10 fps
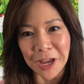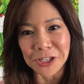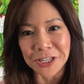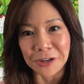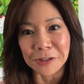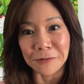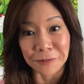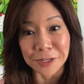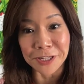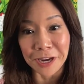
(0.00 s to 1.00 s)
actually are
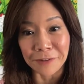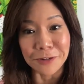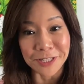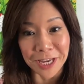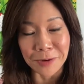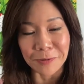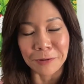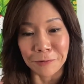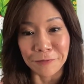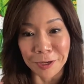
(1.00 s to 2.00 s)
confronted every day with
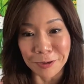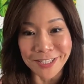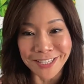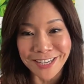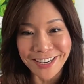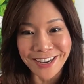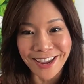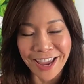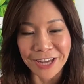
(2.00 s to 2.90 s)
your fears Mm-hmm.